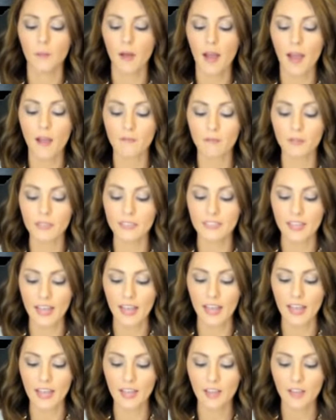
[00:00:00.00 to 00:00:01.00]
every
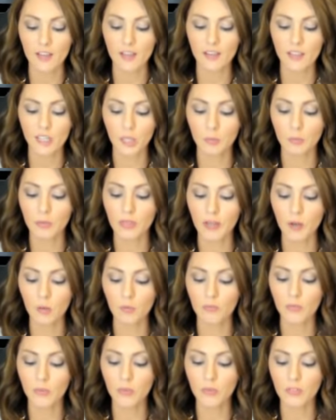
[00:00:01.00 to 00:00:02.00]
day could be
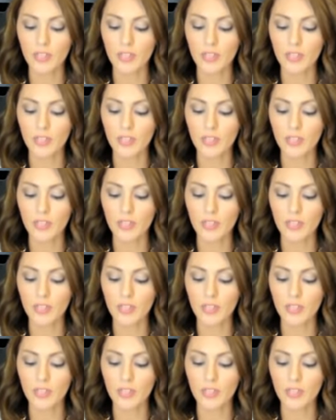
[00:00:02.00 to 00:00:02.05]
helpful.